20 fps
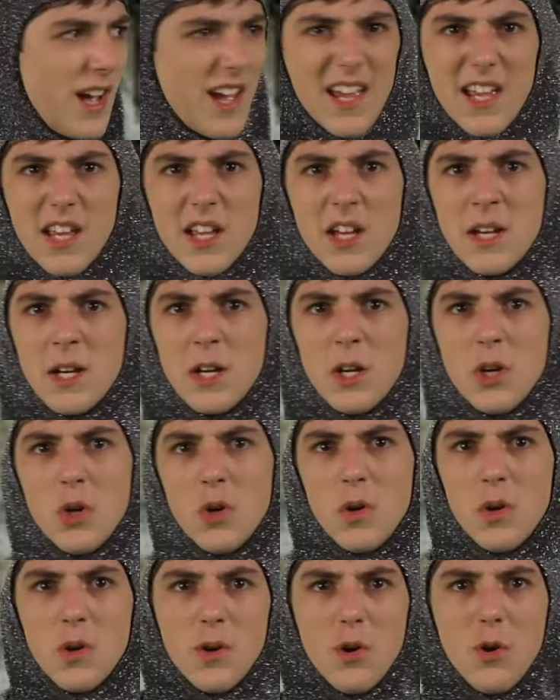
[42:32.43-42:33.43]
Hey,
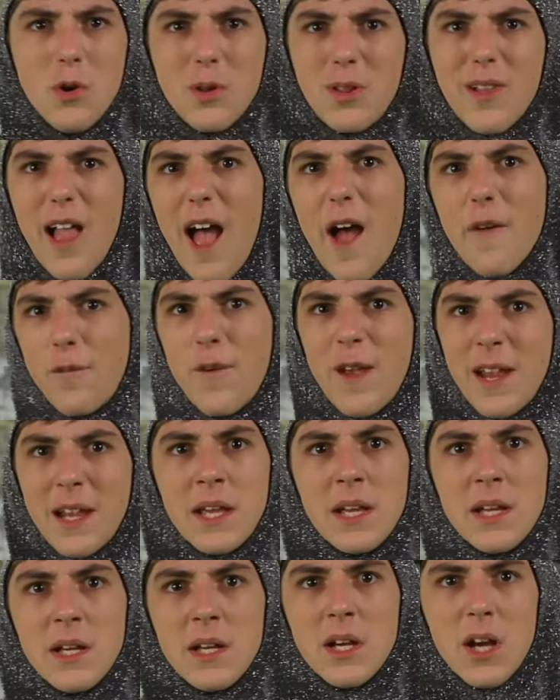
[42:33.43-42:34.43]
who's laughing?
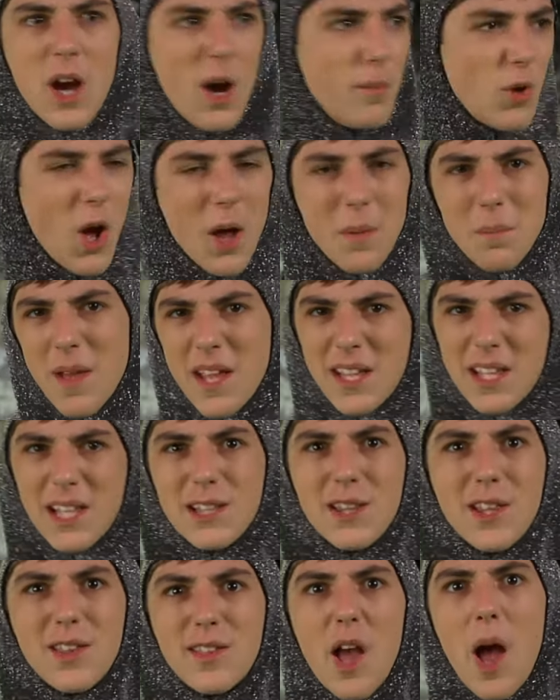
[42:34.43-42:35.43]
I'm not
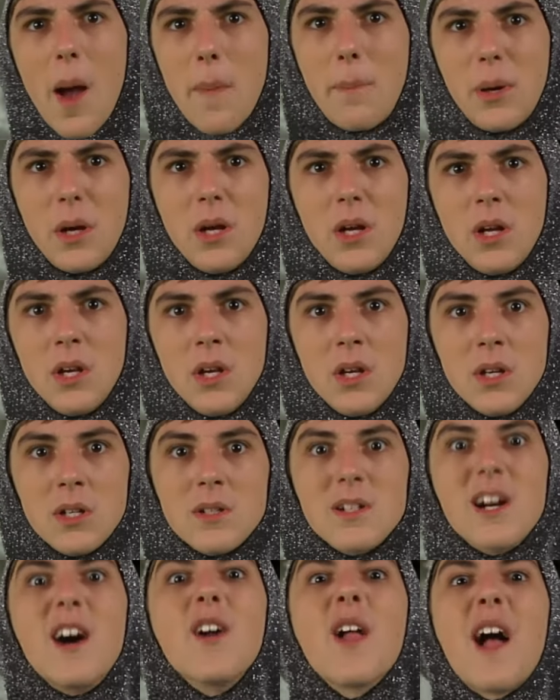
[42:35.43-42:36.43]
making this up.
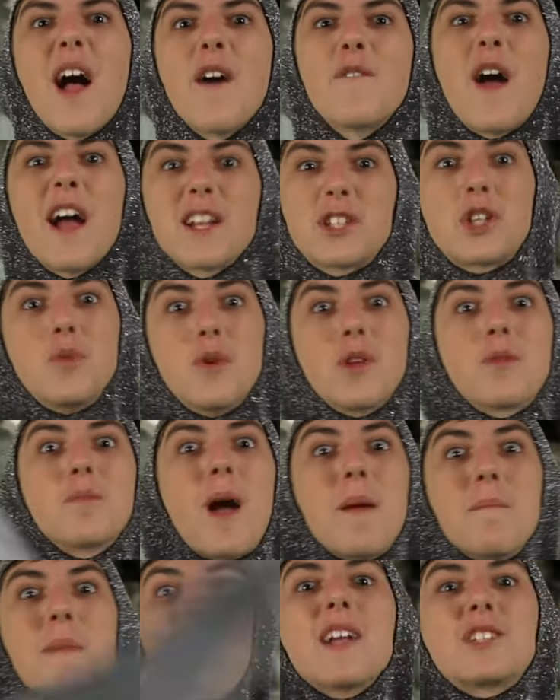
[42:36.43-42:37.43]
I'll have at you with
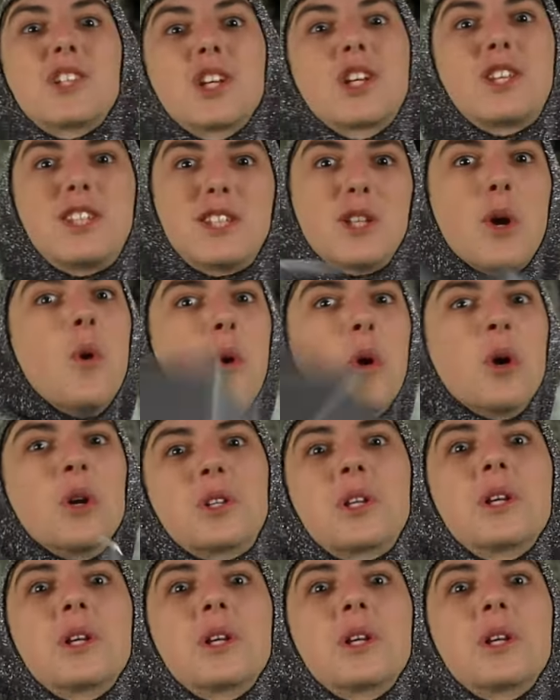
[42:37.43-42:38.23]
my magic sword.